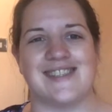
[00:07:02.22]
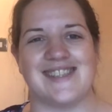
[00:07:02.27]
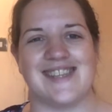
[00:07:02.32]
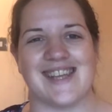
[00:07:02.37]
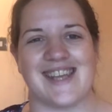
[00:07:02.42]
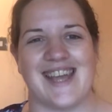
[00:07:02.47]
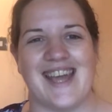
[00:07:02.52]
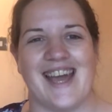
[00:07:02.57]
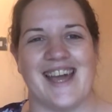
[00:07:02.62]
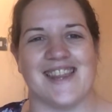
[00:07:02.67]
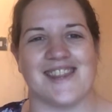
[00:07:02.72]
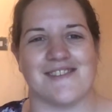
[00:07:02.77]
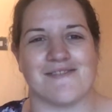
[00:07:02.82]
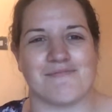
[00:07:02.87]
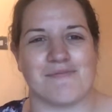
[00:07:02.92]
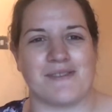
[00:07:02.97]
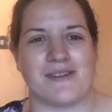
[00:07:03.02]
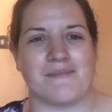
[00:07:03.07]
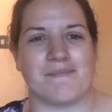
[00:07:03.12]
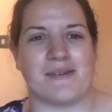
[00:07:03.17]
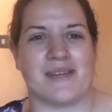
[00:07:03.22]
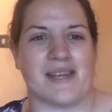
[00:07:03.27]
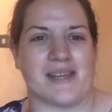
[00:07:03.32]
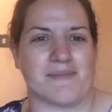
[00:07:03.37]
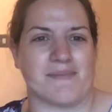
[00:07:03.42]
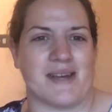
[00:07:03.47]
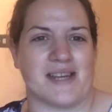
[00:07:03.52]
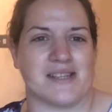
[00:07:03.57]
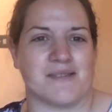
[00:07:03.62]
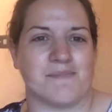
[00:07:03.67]
to get the
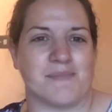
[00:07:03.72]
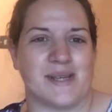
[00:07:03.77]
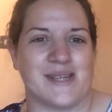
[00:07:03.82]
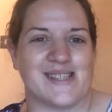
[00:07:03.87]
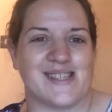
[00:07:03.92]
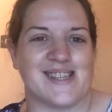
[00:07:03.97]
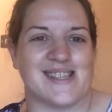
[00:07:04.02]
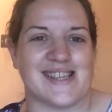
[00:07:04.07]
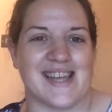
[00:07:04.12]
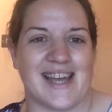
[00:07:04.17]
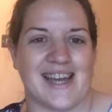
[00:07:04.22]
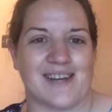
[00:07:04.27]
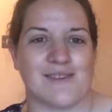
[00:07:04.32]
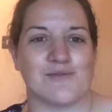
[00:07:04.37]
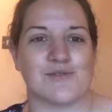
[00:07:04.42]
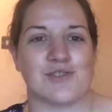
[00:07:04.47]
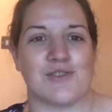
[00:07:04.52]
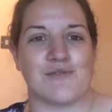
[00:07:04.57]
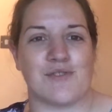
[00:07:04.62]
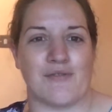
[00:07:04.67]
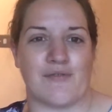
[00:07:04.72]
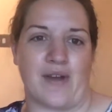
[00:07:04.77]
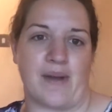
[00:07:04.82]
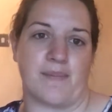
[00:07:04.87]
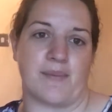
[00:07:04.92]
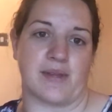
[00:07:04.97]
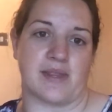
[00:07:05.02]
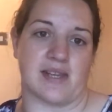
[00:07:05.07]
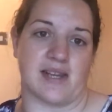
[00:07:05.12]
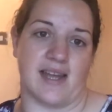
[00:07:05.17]
pattern pieces out of the
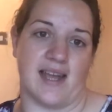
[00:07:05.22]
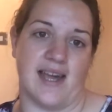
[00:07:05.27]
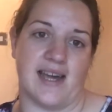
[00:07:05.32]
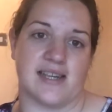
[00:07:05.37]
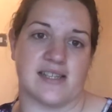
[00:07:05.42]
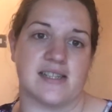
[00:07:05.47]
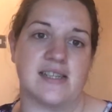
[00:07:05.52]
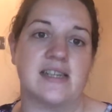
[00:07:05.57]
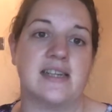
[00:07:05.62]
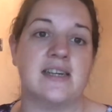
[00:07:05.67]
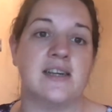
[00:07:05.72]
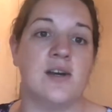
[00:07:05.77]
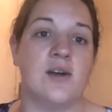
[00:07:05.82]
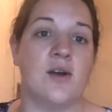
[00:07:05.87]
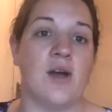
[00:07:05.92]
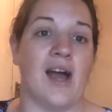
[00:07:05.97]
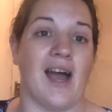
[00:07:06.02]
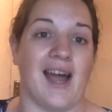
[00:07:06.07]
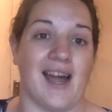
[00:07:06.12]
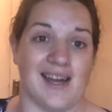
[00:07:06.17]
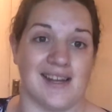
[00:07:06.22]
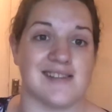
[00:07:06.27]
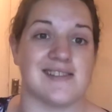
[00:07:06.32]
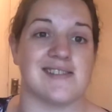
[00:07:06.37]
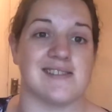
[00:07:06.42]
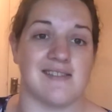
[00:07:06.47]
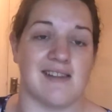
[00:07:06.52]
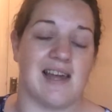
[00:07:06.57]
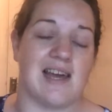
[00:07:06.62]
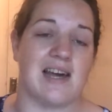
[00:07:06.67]
fabric that I had and
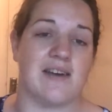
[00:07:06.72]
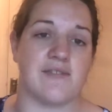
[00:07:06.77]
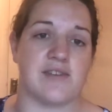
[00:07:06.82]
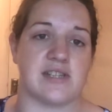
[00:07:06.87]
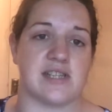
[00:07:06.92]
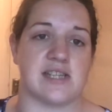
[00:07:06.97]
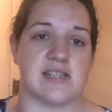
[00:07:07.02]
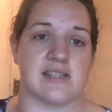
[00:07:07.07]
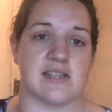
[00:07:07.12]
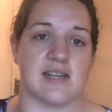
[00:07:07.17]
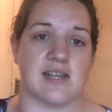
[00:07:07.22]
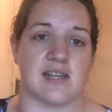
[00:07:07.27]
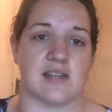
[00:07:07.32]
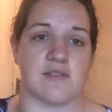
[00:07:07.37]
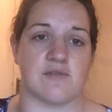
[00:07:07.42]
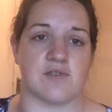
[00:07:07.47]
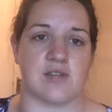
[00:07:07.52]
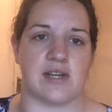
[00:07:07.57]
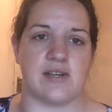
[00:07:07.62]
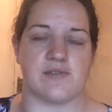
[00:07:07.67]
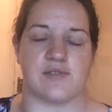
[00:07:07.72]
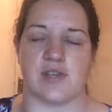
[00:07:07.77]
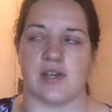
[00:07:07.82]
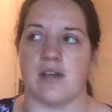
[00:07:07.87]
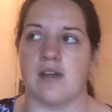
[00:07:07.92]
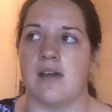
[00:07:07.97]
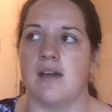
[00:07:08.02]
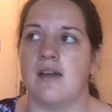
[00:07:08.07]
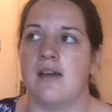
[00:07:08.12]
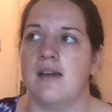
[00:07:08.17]
still have a decent length of
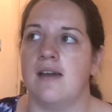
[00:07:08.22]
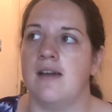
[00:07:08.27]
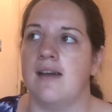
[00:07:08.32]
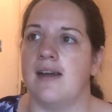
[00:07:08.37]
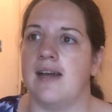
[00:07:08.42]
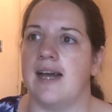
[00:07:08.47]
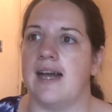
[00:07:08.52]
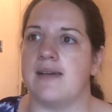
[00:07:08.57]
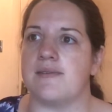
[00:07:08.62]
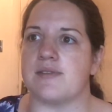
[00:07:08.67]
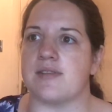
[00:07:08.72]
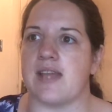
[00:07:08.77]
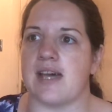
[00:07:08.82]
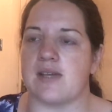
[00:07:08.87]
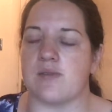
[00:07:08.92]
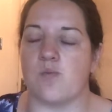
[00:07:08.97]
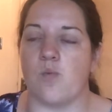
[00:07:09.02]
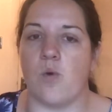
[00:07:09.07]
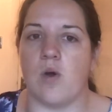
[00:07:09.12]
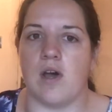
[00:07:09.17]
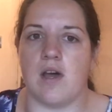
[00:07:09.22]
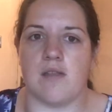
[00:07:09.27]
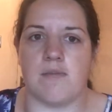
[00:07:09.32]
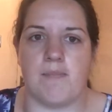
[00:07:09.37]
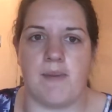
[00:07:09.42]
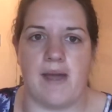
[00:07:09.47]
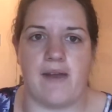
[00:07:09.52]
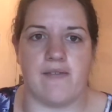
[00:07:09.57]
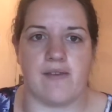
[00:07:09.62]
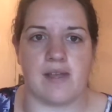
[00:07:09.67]
trouser. So that's
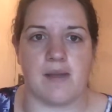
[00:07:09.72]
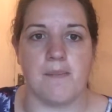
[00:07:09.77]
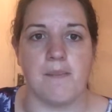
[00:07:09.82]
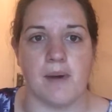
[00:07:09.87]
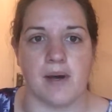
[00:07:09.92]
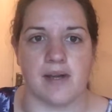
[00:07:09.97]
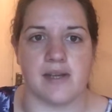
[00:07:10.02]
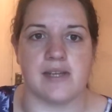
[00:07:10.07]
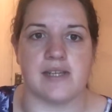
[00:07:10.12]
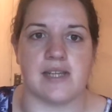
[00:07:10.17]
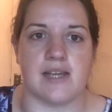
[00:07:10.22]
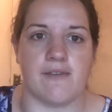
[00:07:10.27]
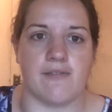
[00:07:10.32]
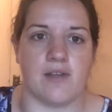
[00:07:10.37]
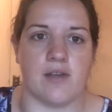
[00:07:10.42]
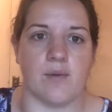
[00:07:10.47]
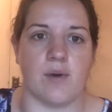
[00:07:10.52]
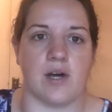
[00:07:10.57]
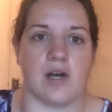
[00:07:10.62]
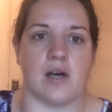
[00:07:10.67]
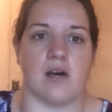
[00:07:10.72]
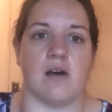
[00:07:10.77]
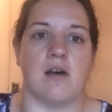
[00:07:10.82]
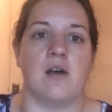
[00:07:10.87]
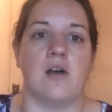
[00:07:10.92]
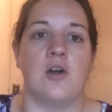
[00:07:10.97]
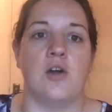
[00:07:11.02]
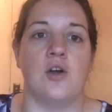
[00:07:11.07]
worth bearing in mind if you are